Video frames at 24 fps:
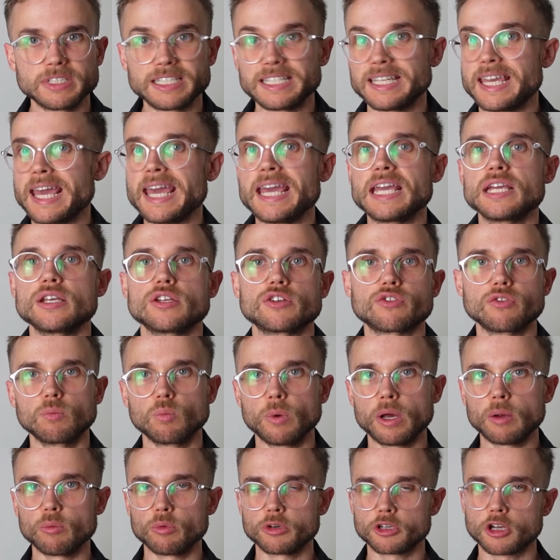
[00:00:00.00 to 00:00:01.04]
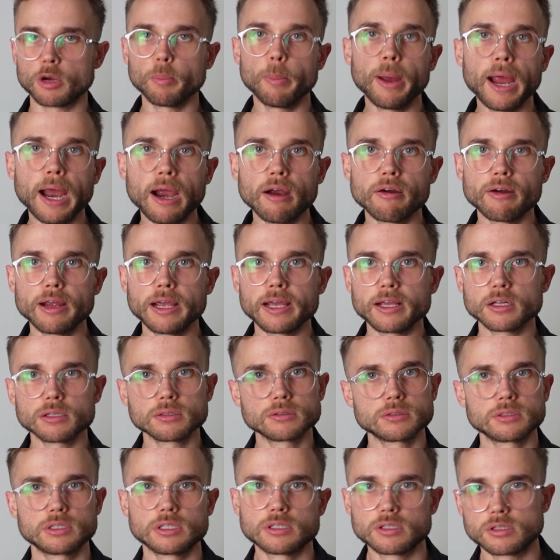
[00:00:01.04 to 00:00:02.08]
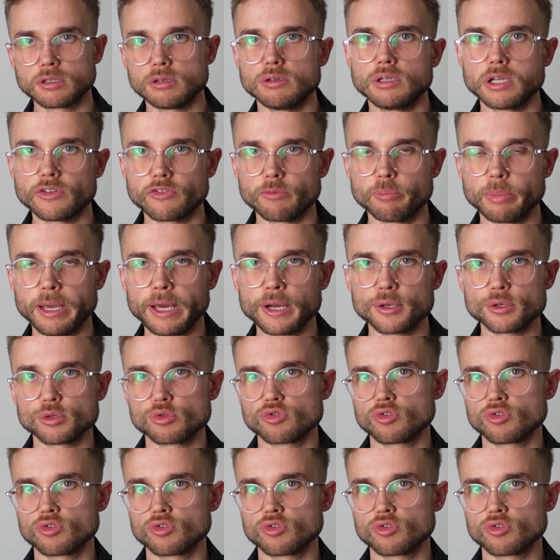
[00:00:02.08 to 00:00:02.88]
gauge from when we're comparing two different pedals.